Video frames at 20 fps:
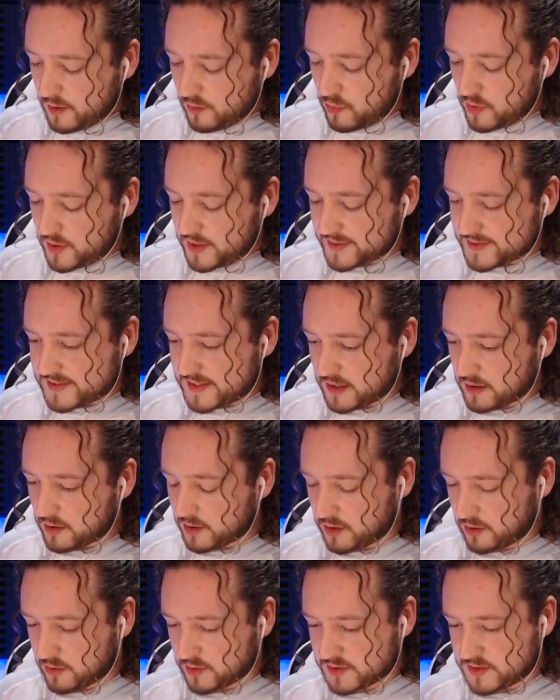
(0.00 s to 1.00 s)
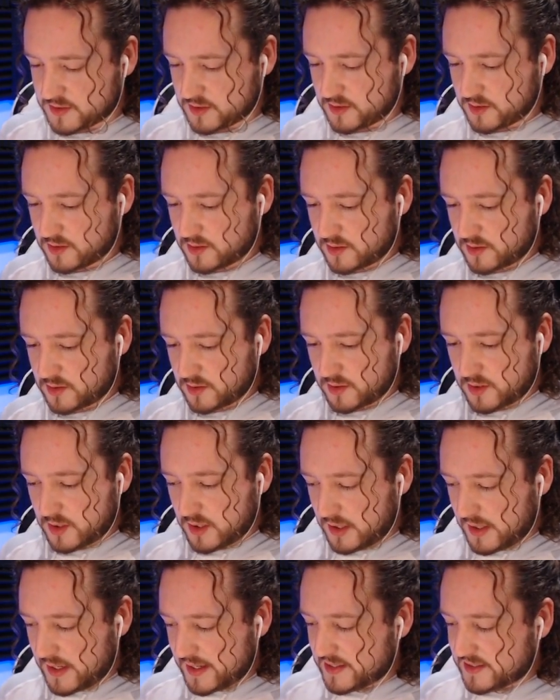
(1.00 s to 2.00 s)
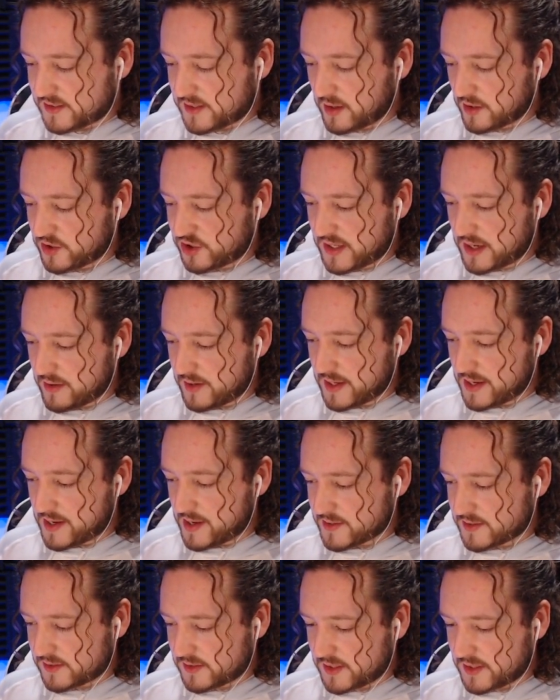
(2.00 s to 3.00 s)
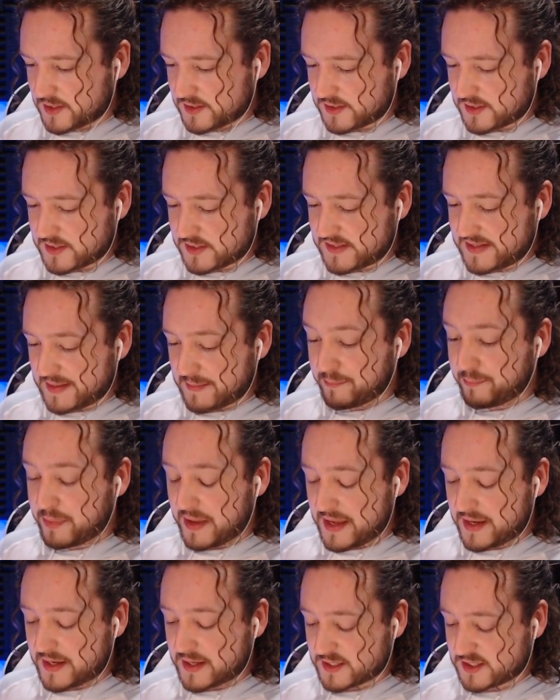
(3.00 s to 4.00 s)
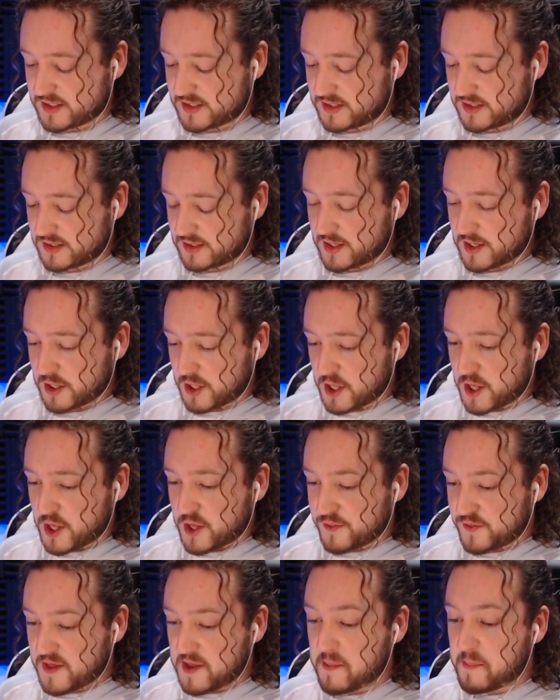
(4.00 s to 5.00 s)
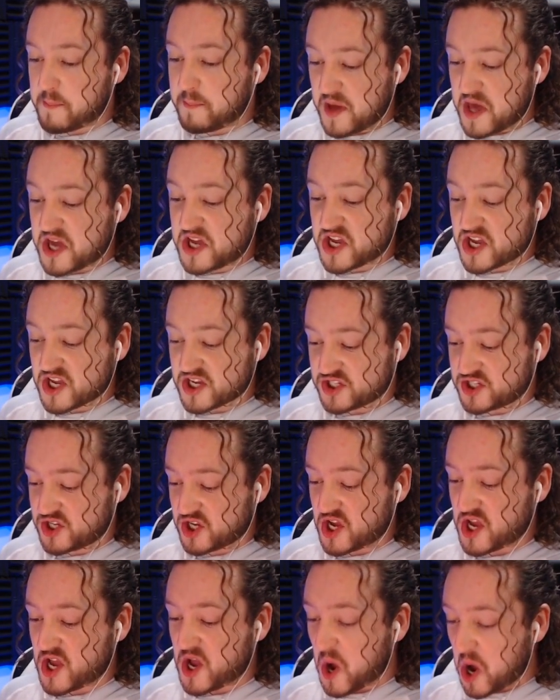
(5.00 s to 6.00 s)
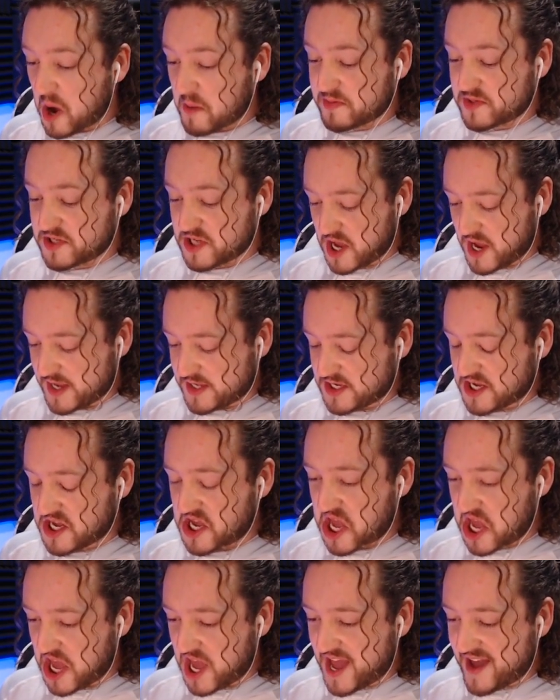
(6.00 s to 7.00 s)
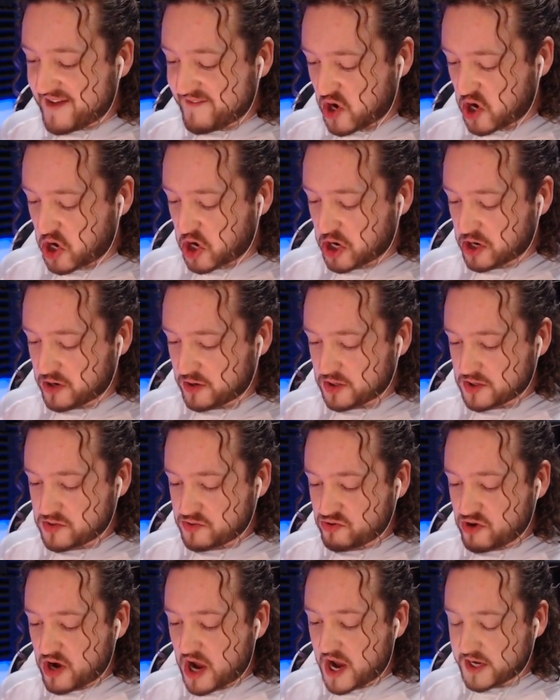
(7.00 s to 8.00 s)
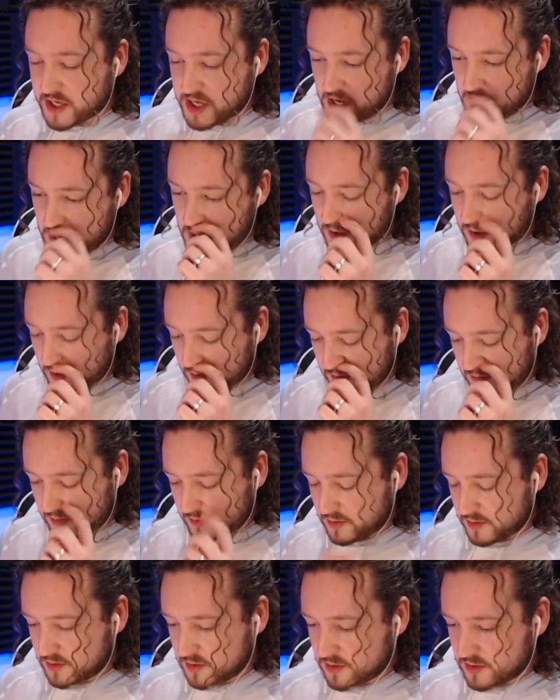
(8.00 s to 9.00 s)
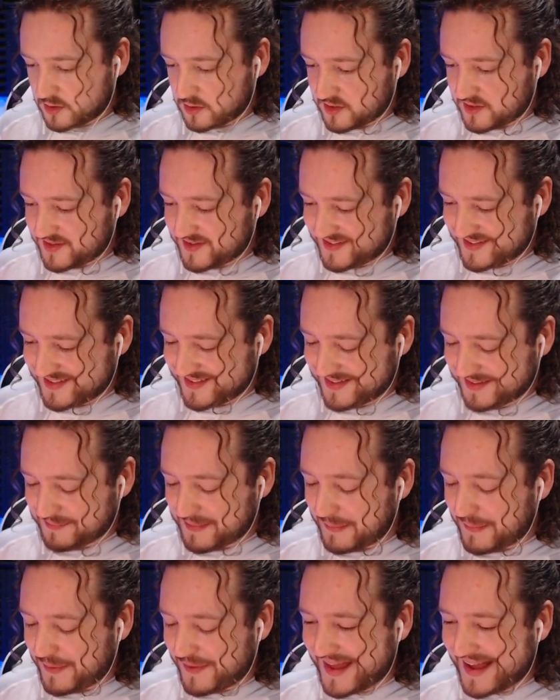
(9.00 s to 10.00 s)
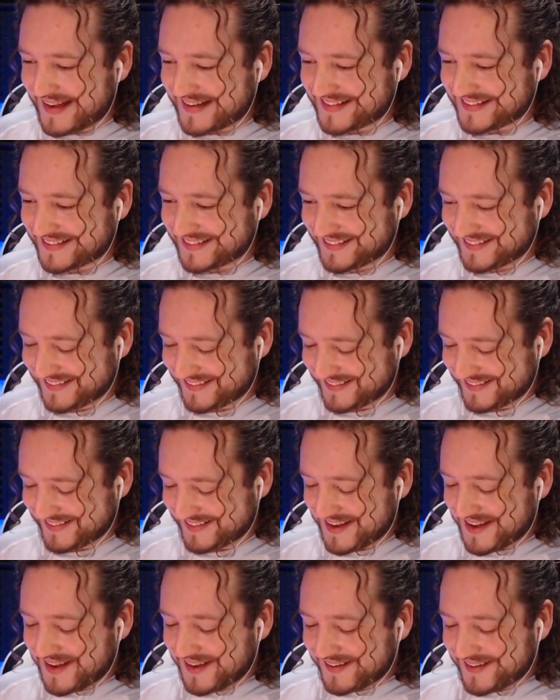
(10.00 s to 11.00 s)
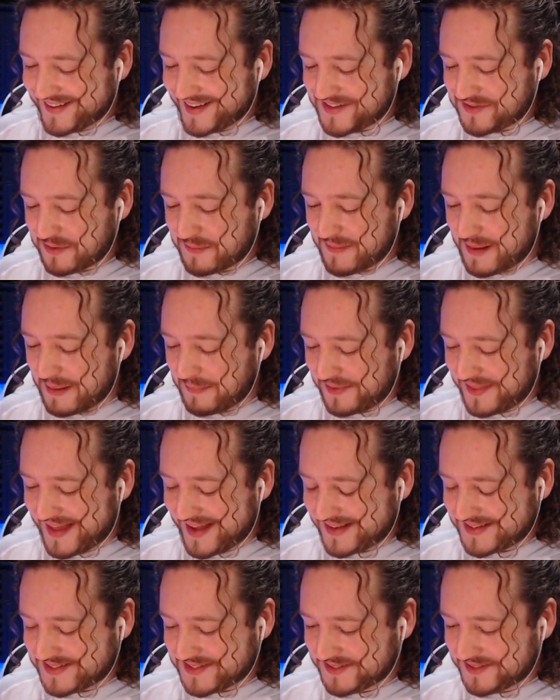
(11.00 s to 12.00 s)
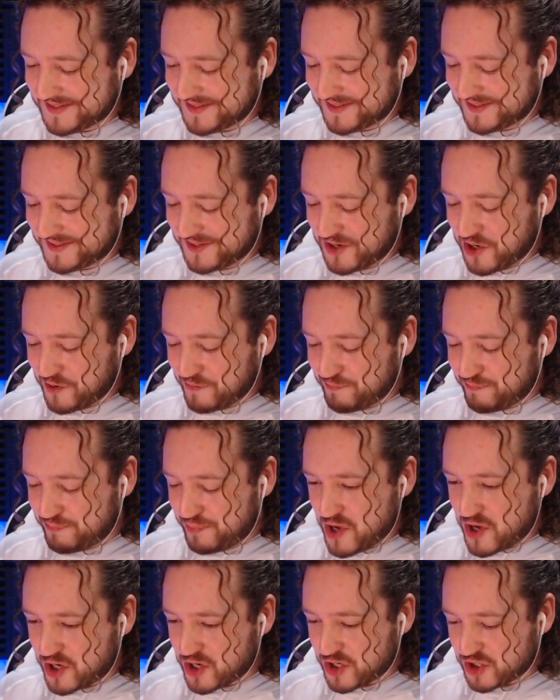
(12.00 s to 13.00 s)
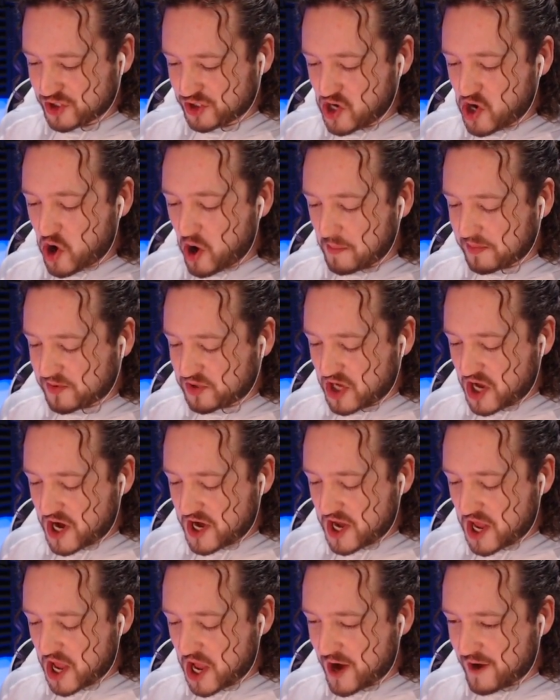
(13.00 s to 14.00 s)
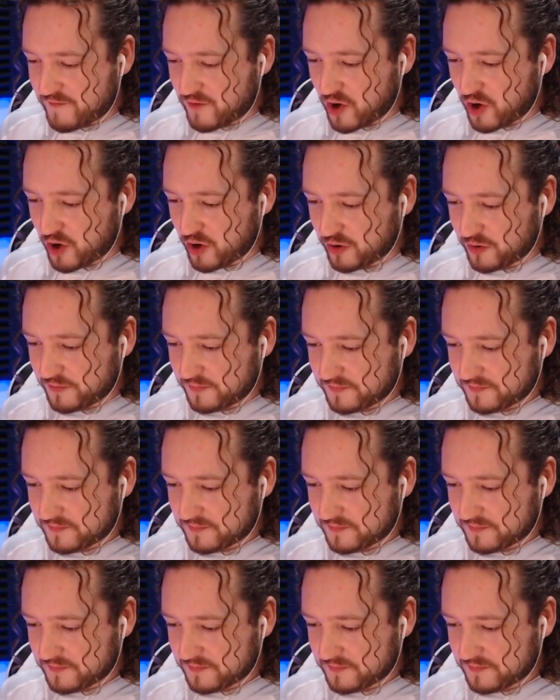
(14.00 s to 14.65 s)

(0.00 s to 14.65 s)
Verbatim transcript: We'll kind of see how it goes. It is touchdown, guys. This is the biggest, the biggest update ever right here. Remember that? You guys remember that? Biggest update ever.